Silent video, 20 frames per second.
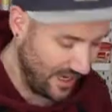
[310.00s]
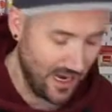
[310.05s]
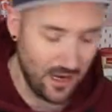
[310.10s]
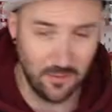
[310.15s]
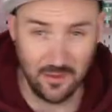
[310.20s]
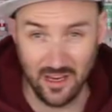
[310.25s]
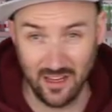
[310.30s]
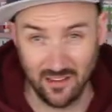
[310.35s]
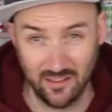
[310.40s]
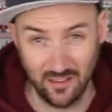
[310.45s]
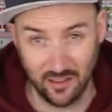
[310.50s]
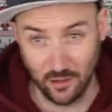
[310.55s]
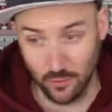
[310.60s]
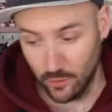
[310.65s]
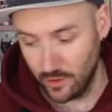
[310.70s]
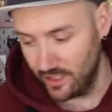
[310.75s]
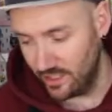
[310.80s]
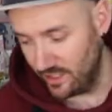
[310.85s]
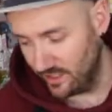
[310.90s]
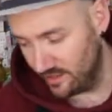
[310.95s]
our next
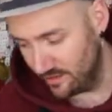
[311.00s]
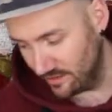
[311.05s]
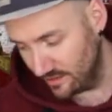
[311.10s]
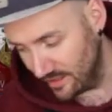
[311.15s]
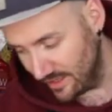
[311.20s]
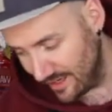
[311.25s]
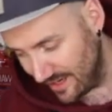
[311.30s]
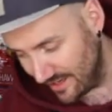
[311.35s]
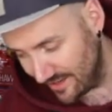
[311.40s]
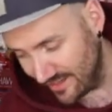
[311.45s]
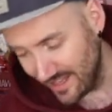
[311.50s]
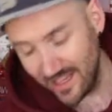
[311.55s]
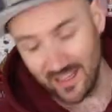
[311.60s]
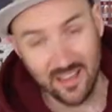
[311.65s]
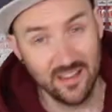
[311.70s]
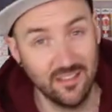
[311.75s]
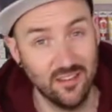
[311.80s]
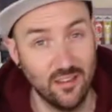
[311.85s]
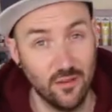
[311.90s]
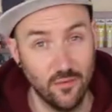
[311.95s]
ingredient. And that
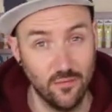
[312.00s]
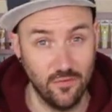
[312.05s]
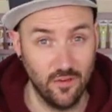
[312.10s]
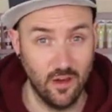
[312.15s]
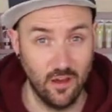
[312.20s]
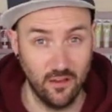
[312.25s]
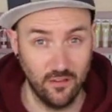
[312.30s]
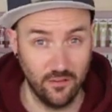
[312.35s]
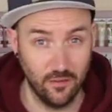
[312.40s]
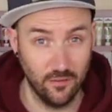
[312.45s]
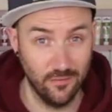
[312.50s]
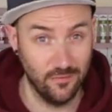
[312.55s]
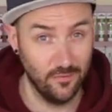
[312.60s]
is the first of